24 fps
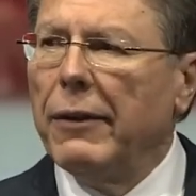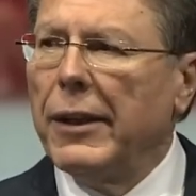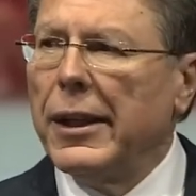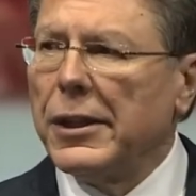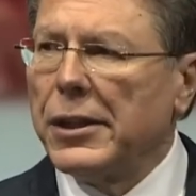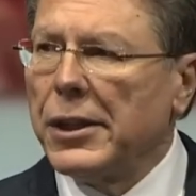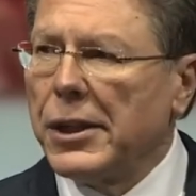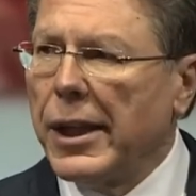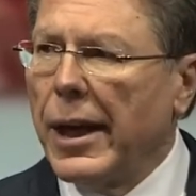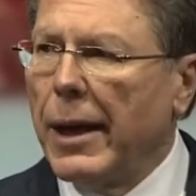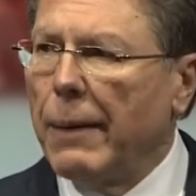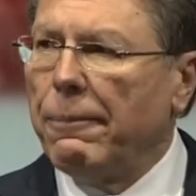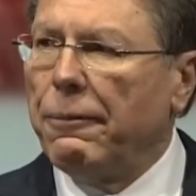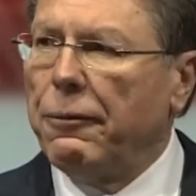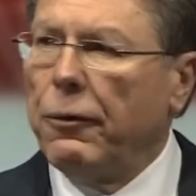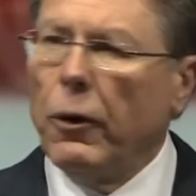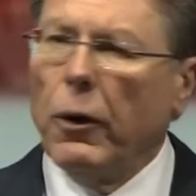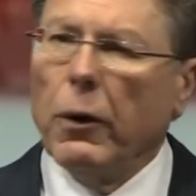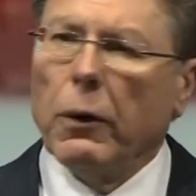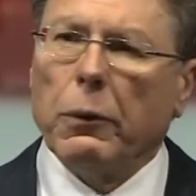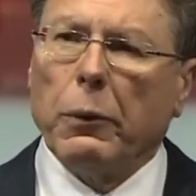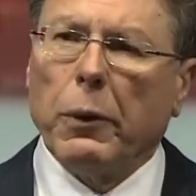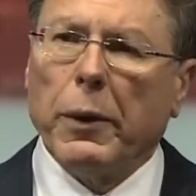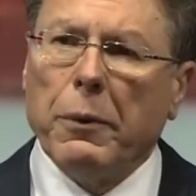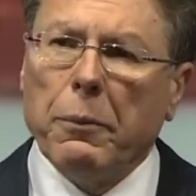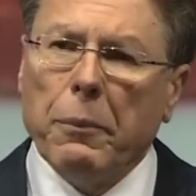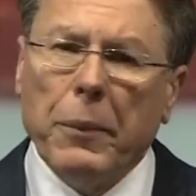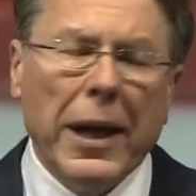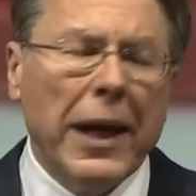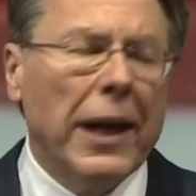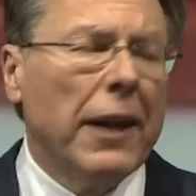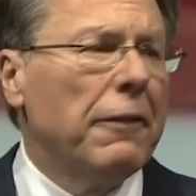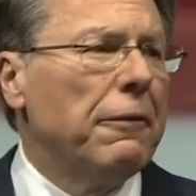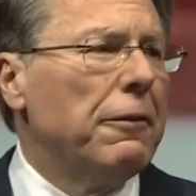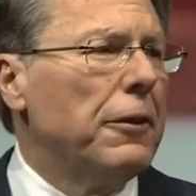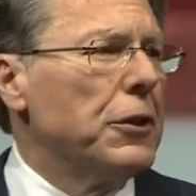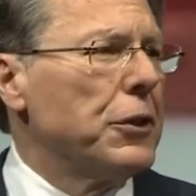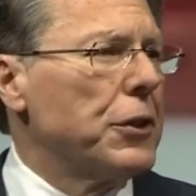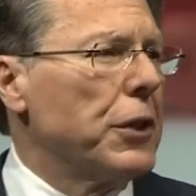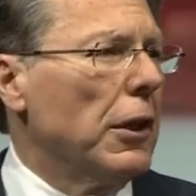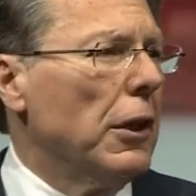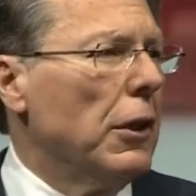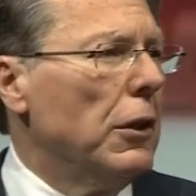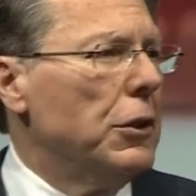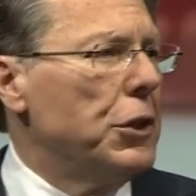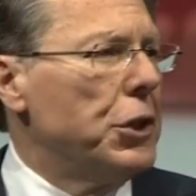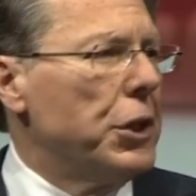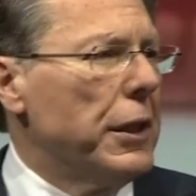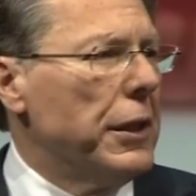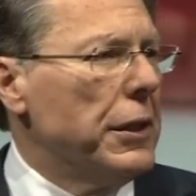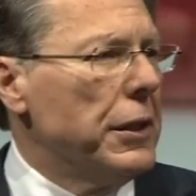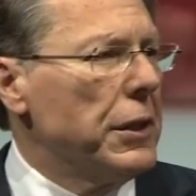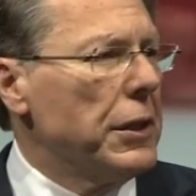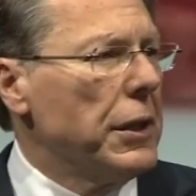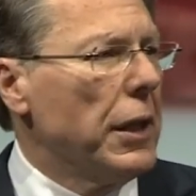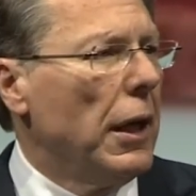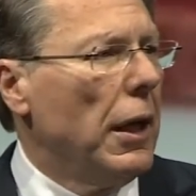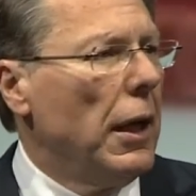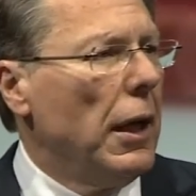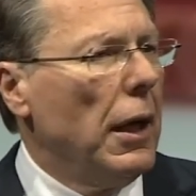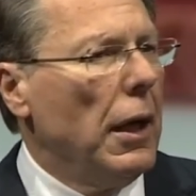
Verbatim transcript: that has stepped forward with meaningful solutions